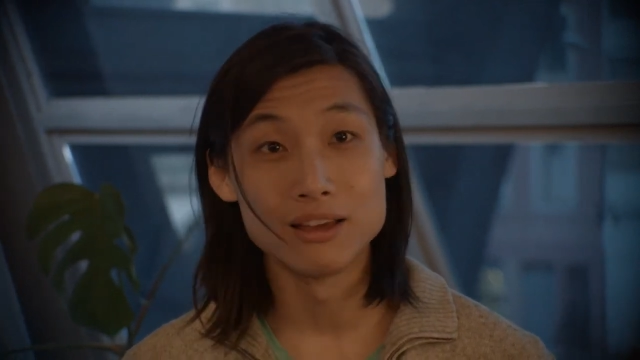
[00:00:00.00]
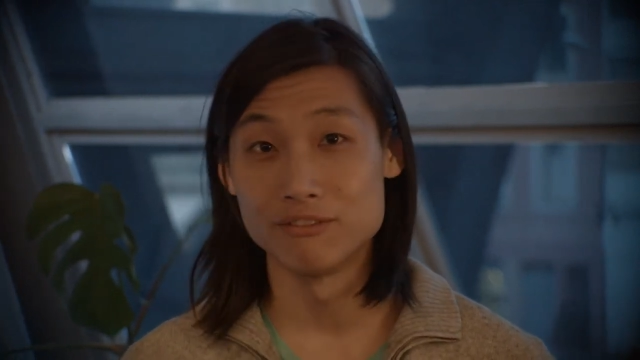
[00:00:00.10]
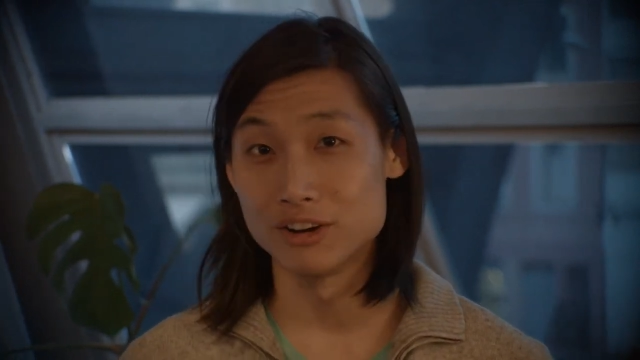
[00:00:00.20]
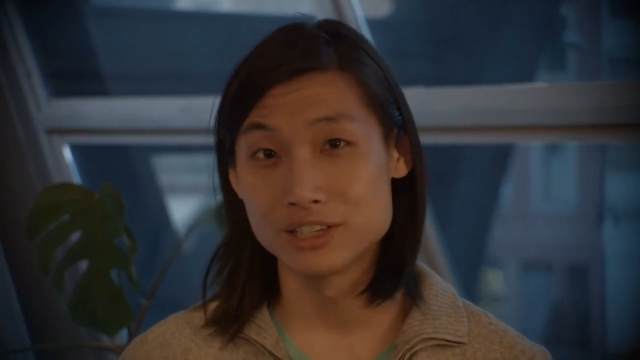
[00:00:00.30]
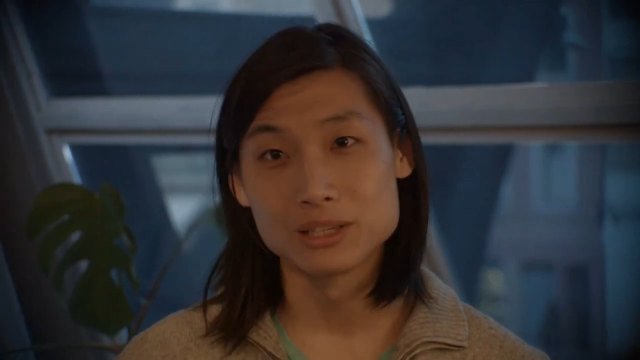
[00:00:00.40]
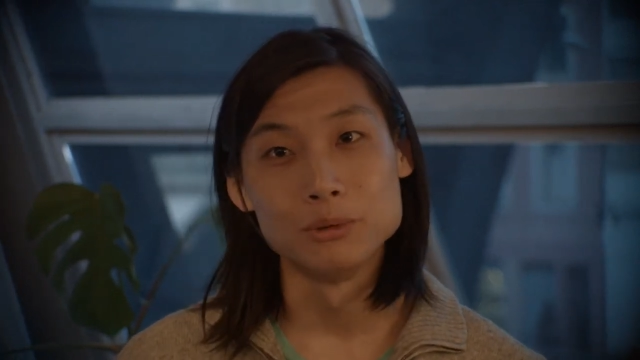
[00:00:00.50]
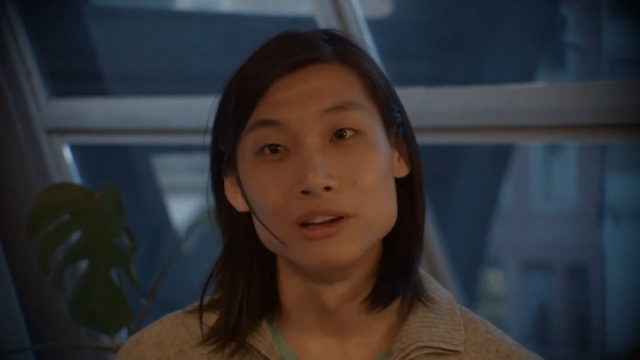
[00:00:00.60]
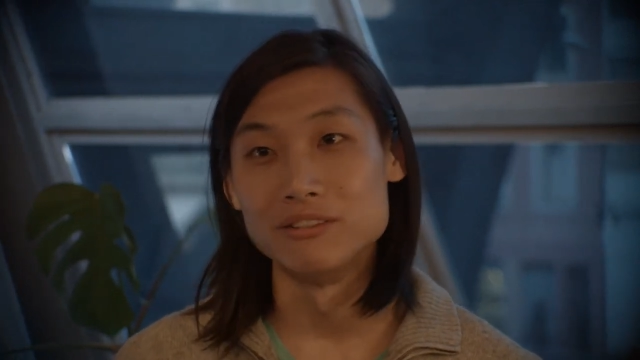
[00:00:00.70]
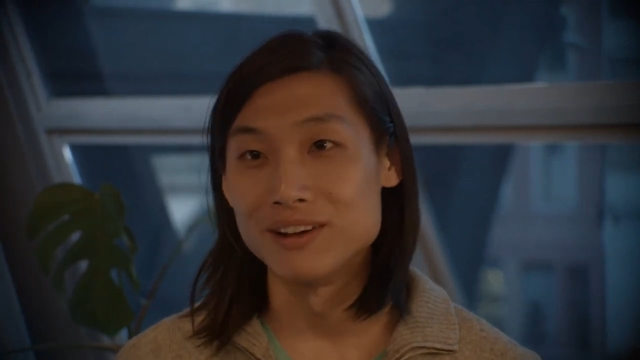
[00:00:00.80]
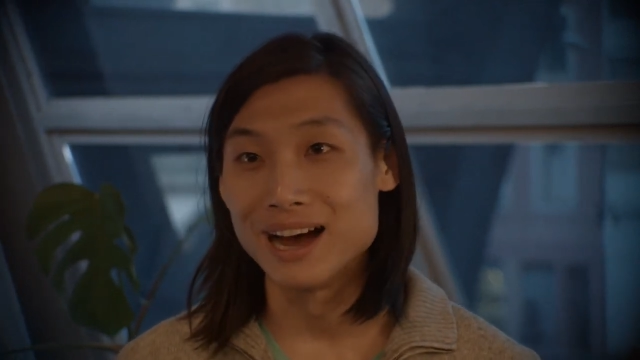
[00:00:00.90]
Very
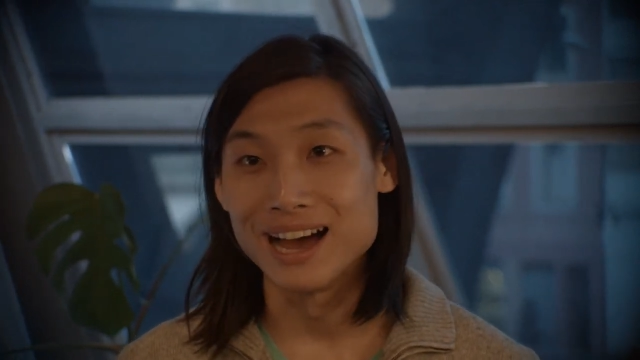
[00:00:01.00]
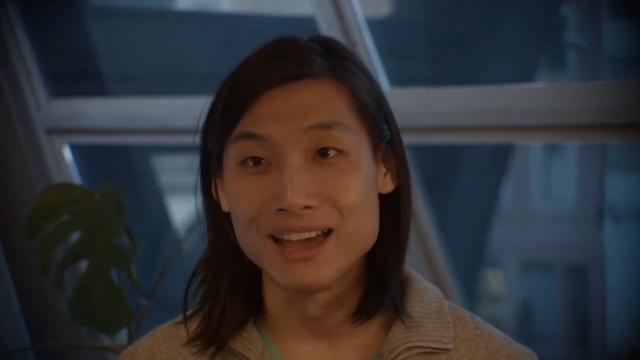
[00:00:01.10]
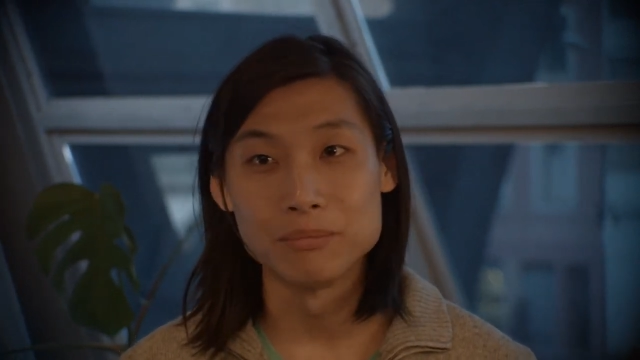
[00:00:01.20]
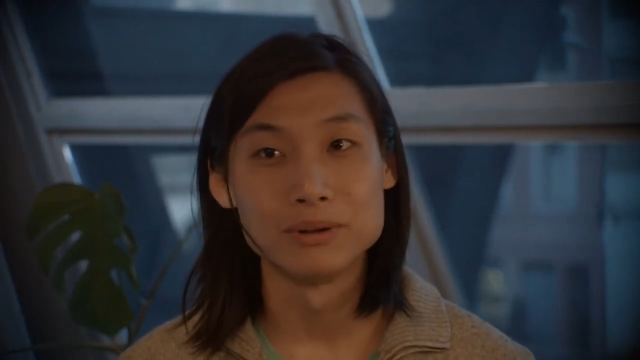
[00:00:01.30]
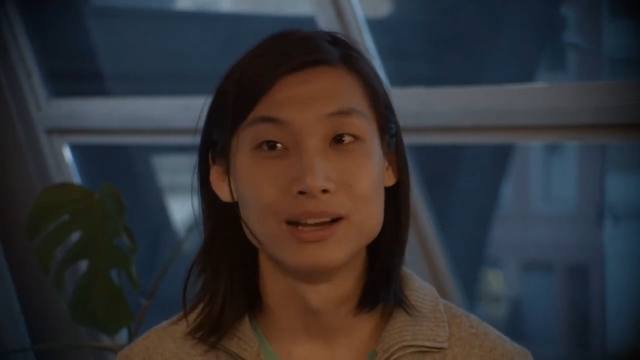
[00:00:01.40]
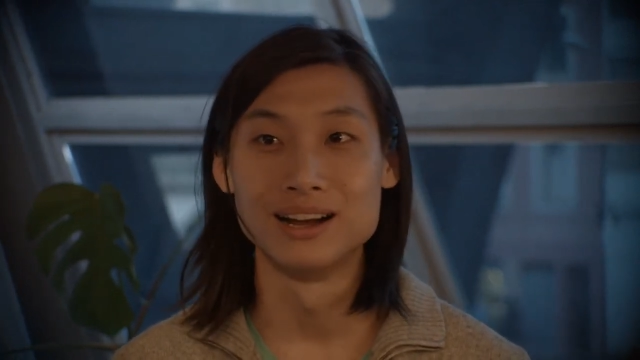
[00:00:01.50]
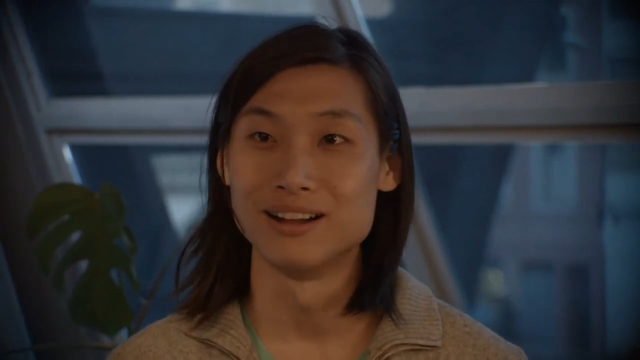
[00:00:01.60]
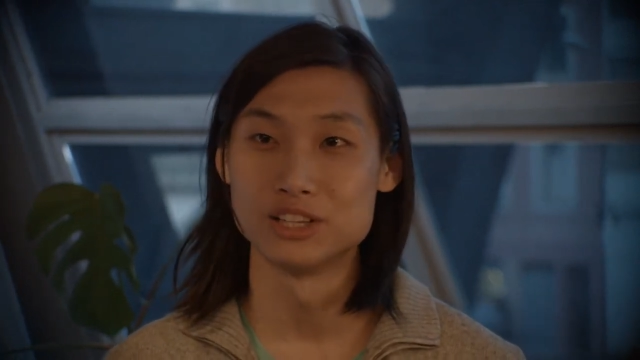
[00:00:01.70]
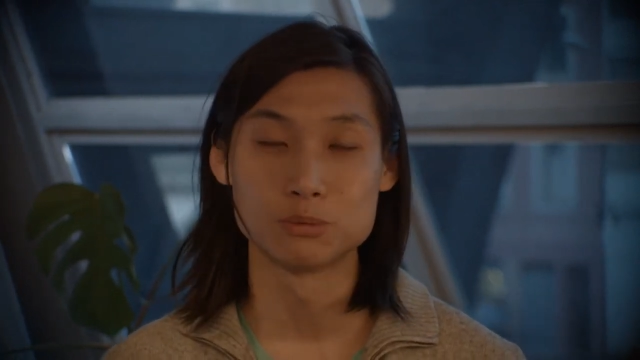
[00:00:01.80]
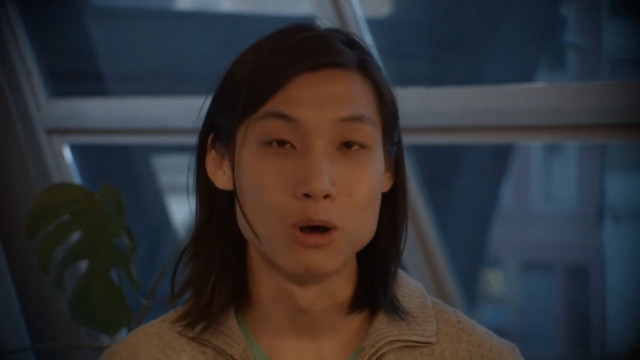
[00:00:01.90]
similar vibe,
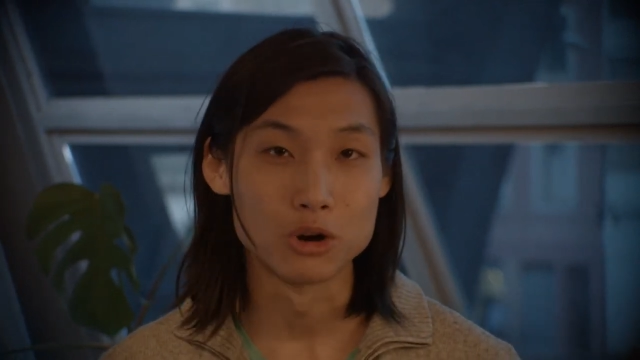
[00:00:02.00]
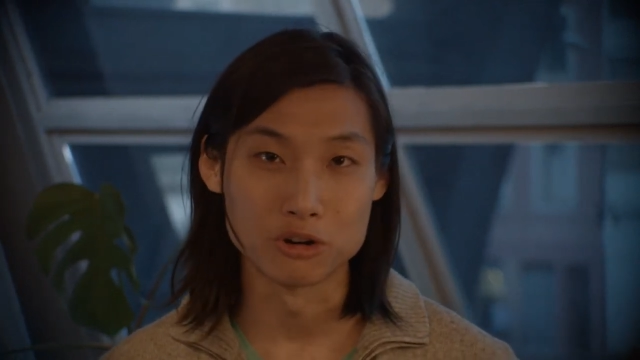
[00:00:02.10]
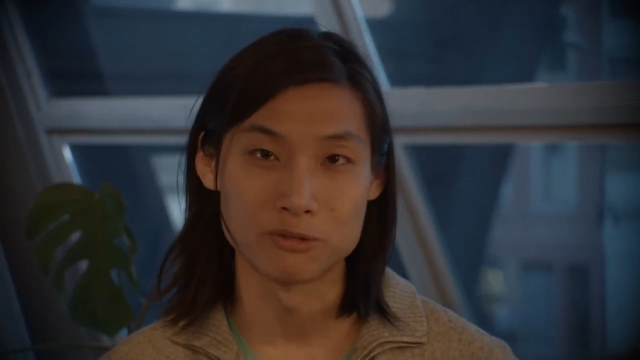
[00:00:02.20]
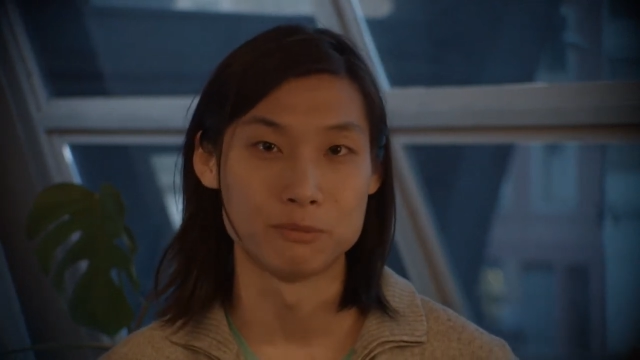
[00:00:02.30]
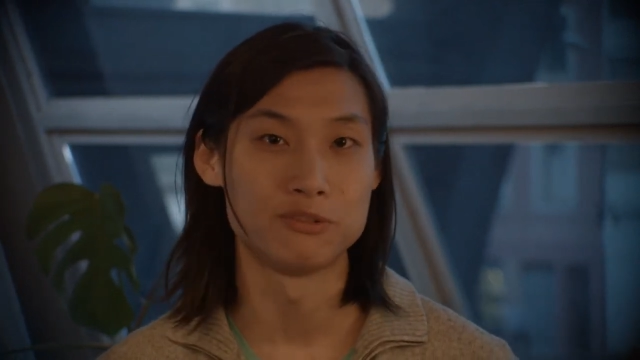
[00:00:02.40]
uh, a small group of